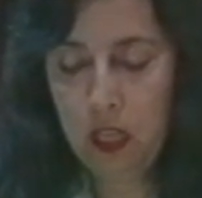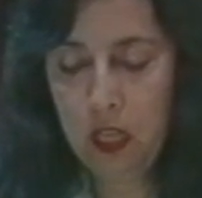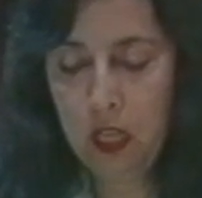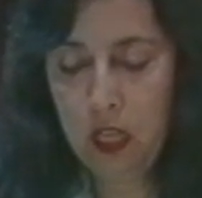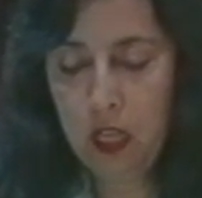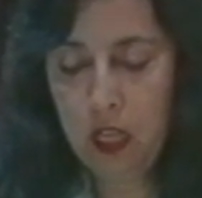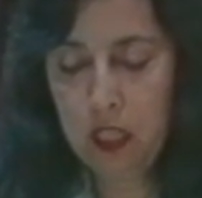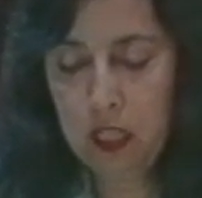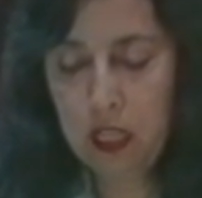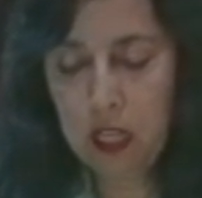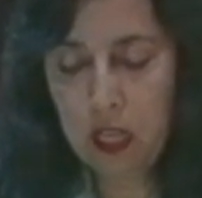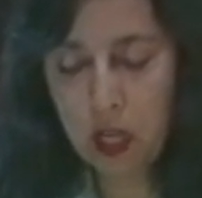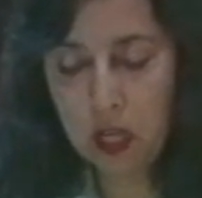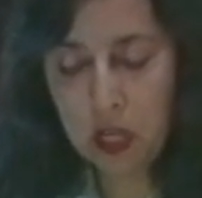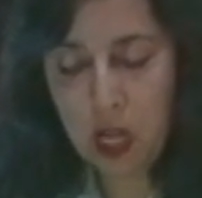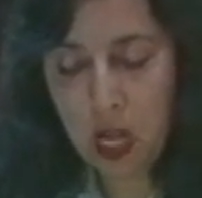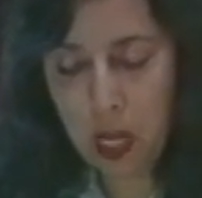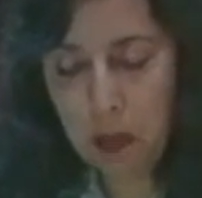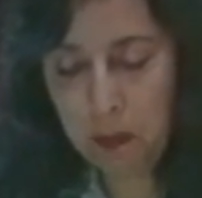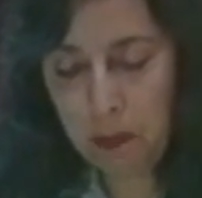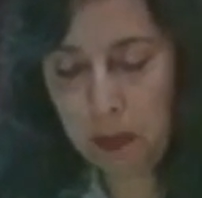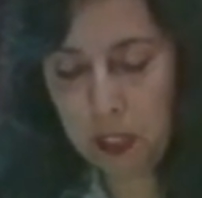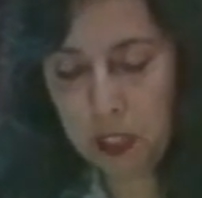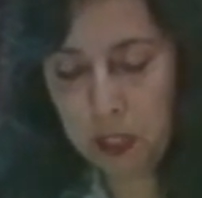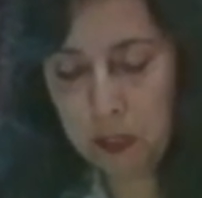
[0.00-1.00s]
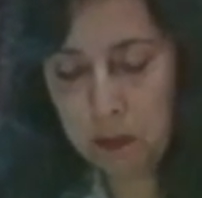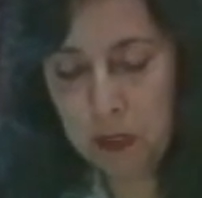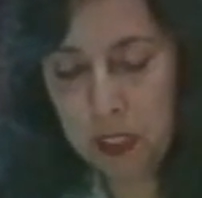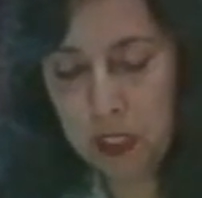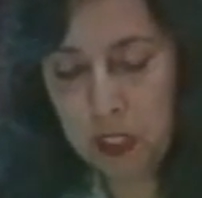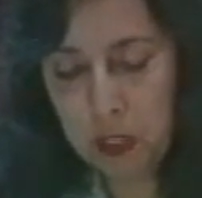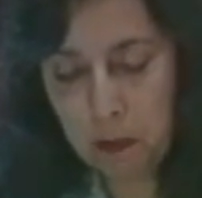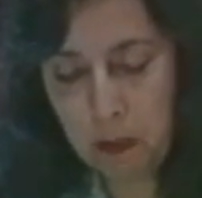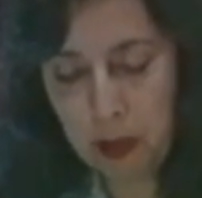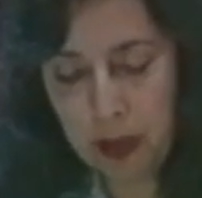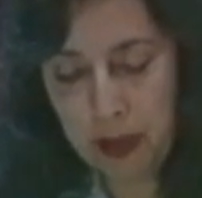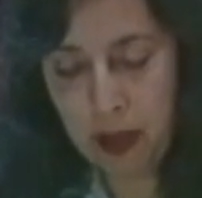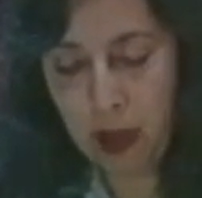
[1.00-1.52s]
The accomplishments
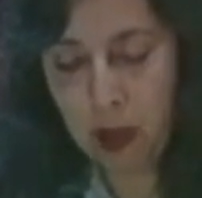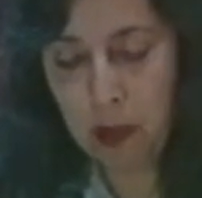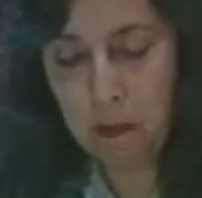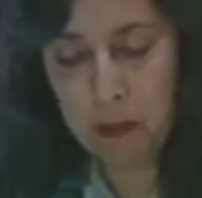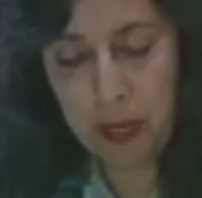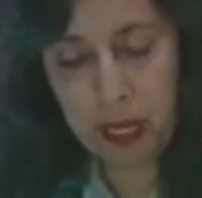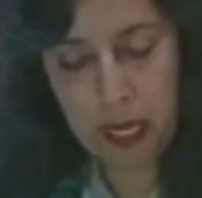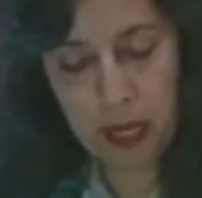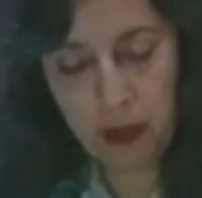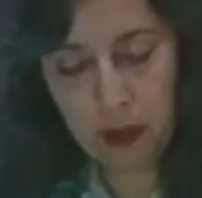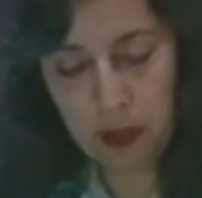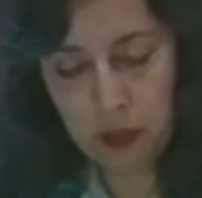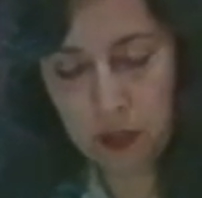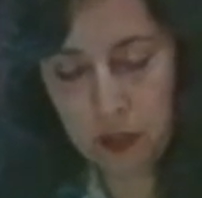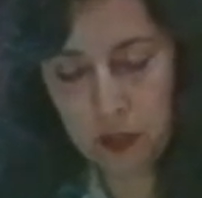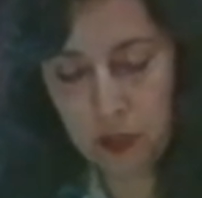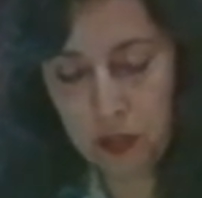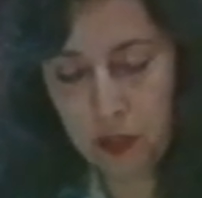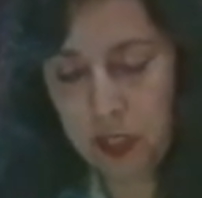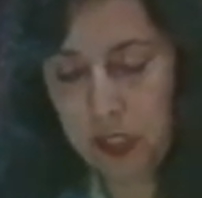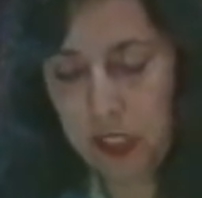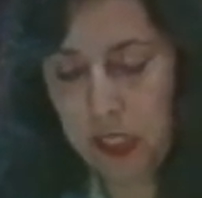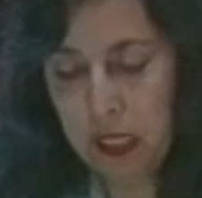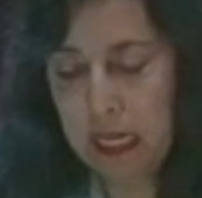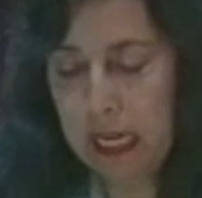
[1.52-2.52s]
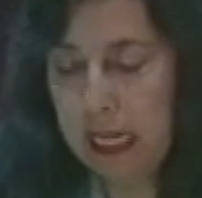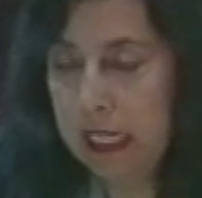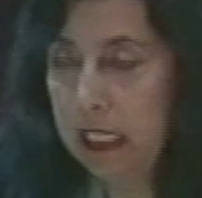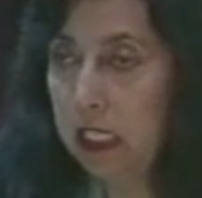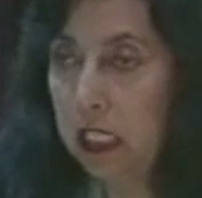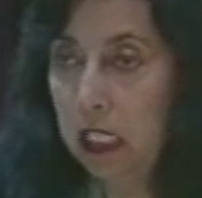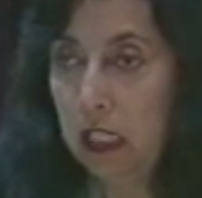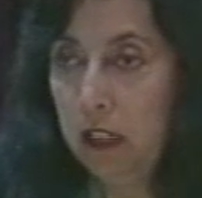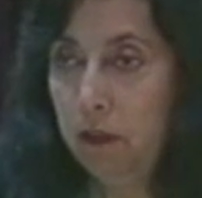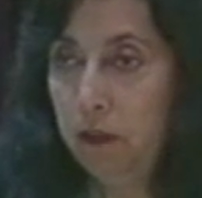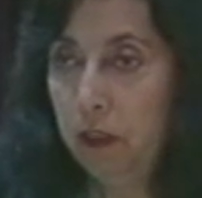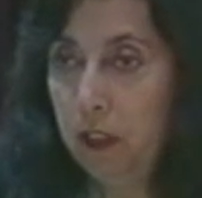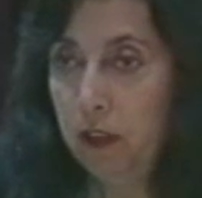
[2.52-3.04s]
by our parents during the
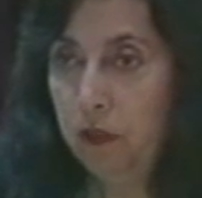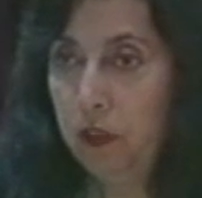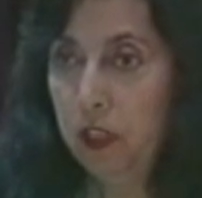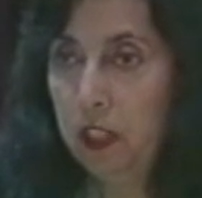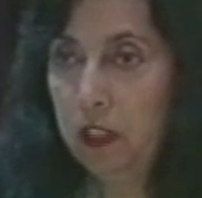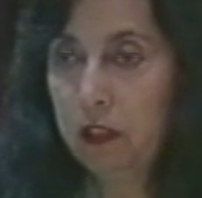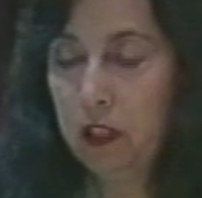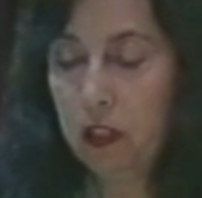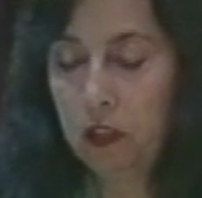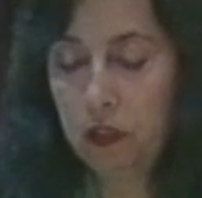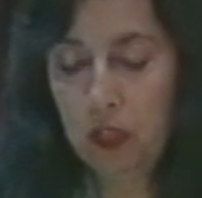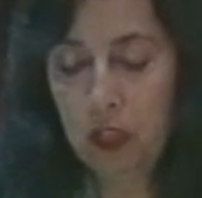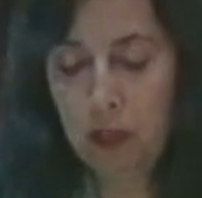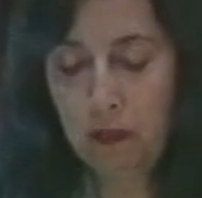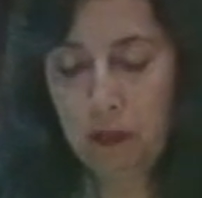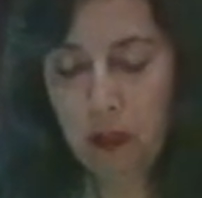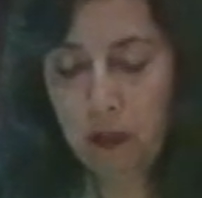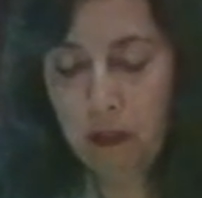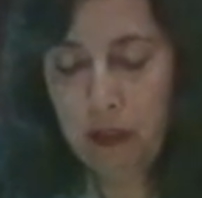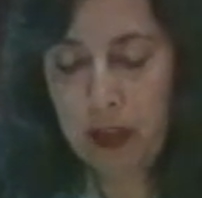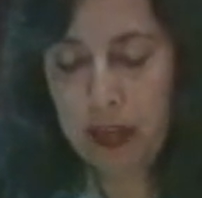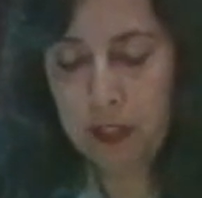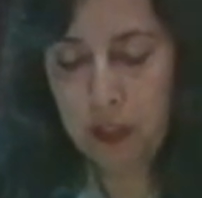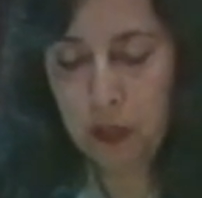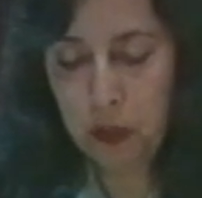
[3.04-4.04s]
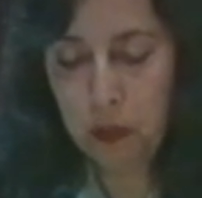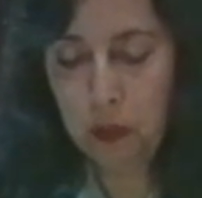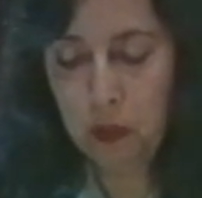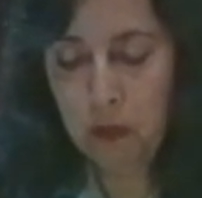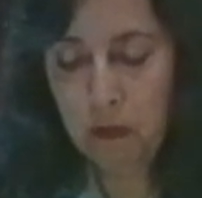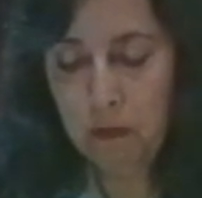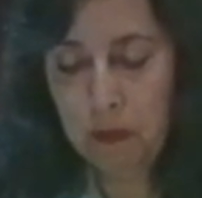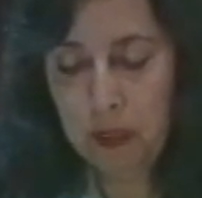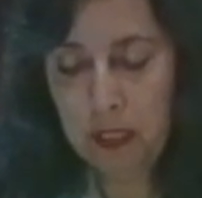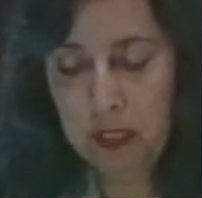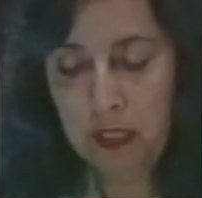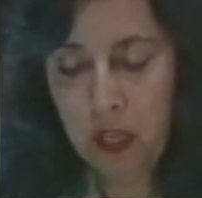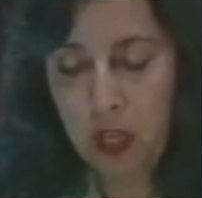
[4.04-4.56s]
1950s civil rights
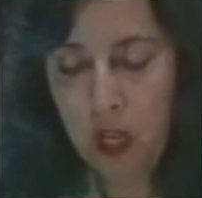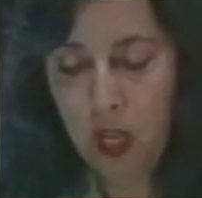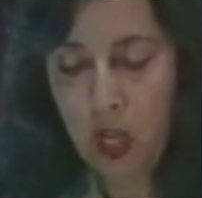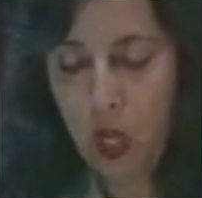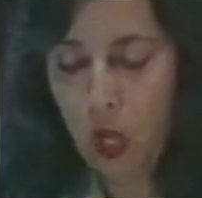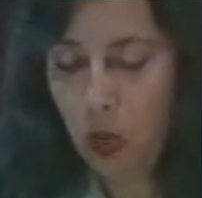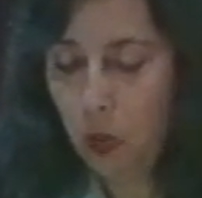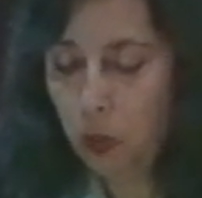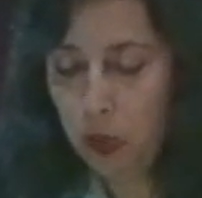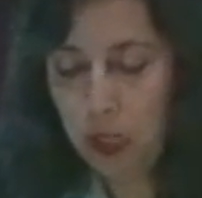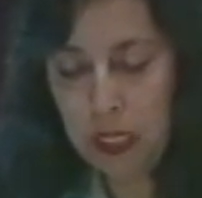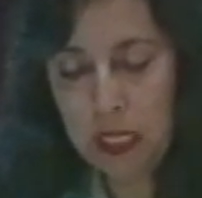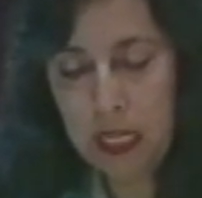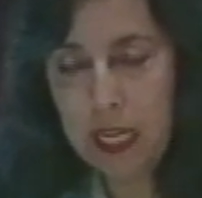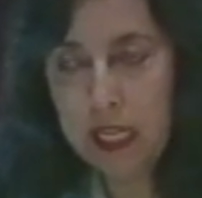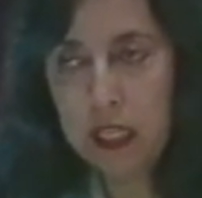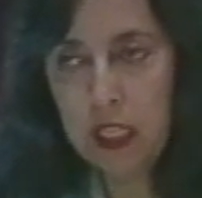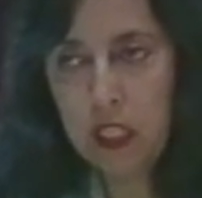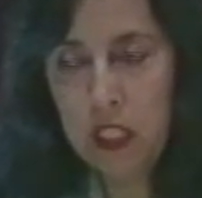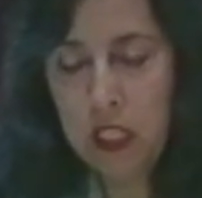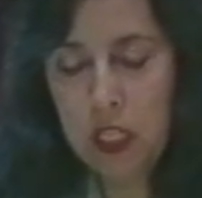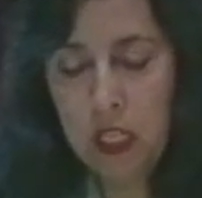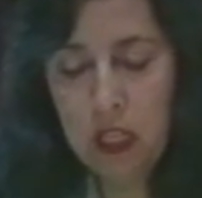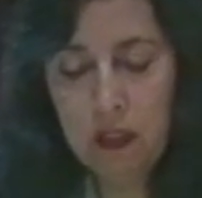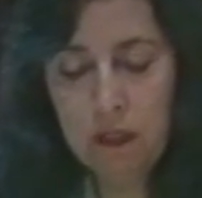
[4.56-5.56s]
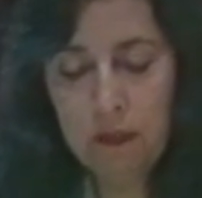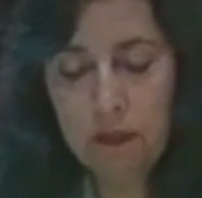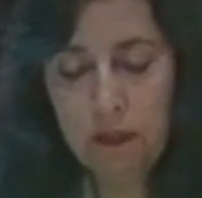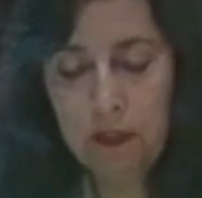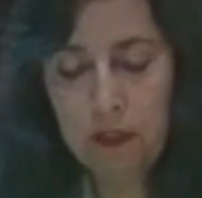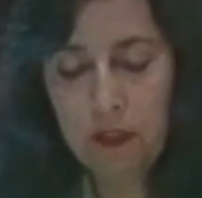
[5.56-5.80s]
movement were not enough.